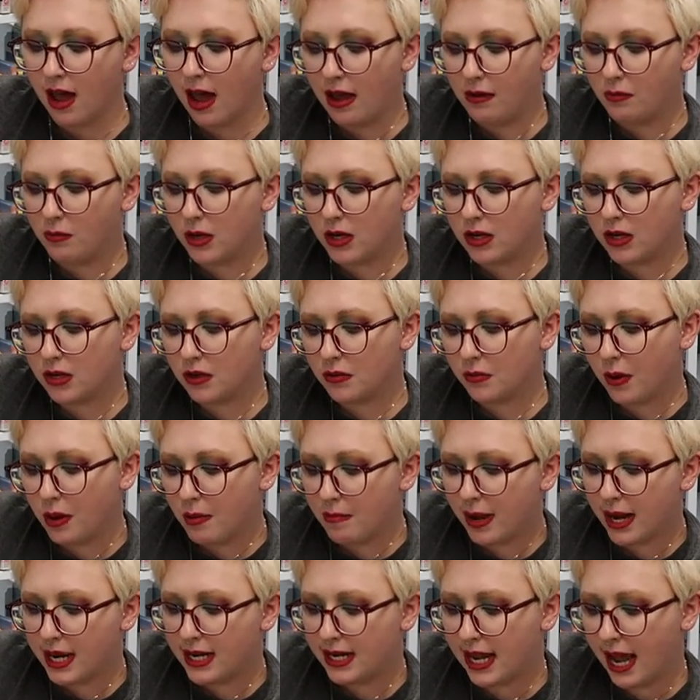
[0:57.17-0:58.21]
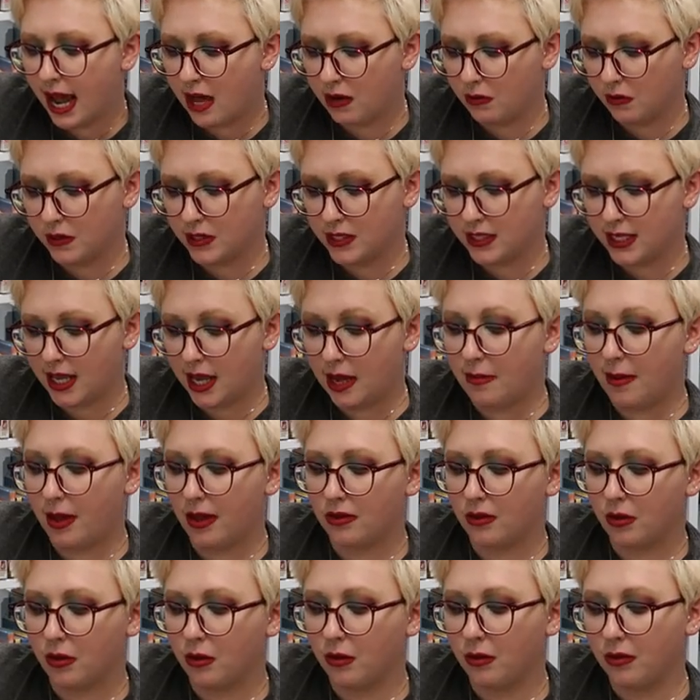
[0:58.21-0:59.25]
I wondered what my dad would say
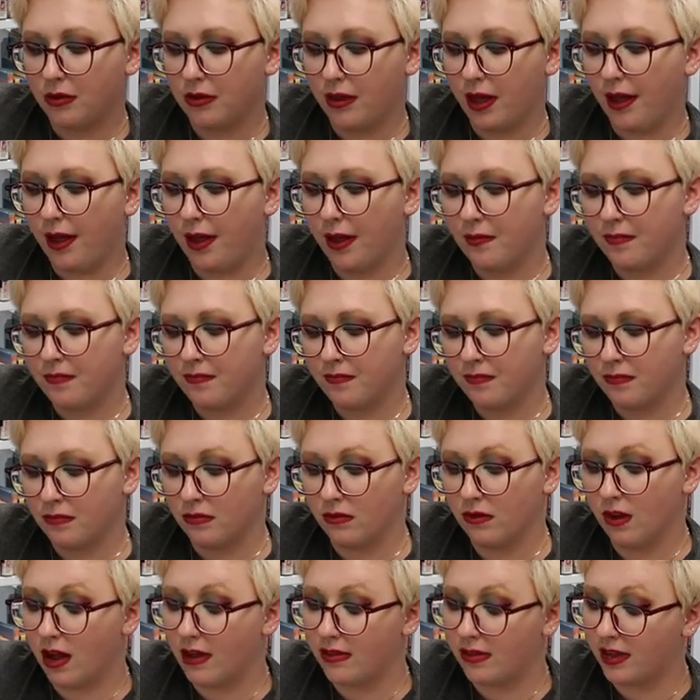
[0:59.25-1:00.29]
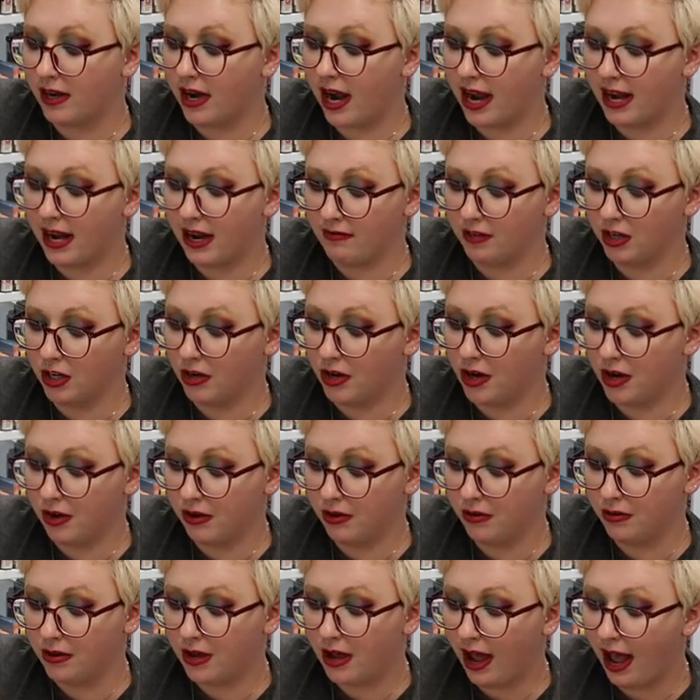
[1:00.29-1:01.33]
about the whole thing. Not that I'd ever
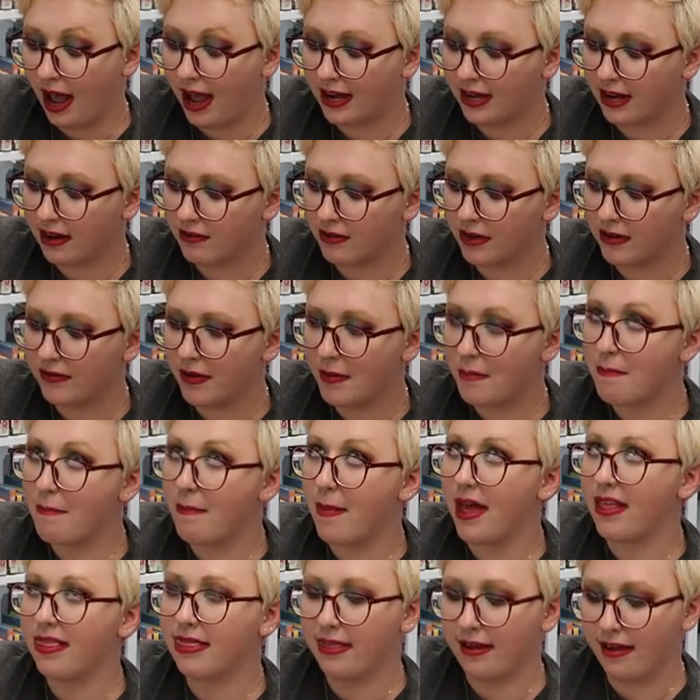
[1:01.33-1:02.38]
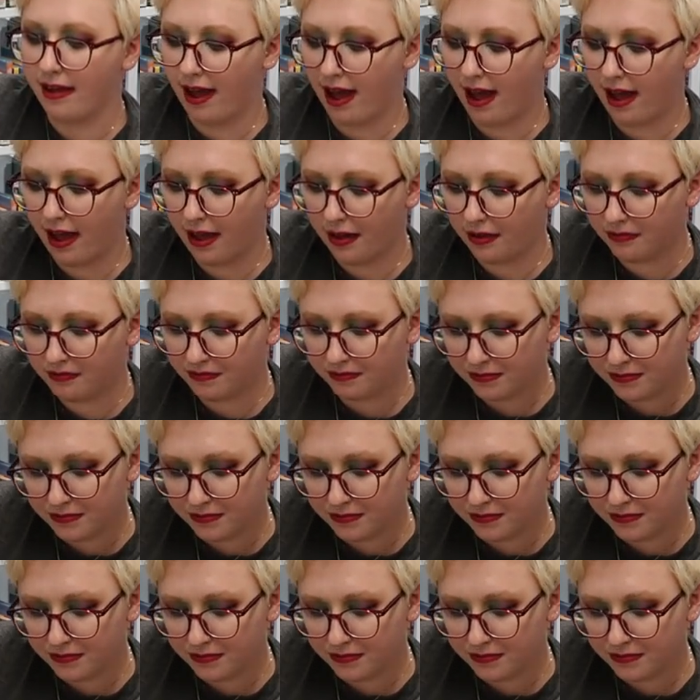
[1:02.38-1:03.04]
know. I'd never even met the guy.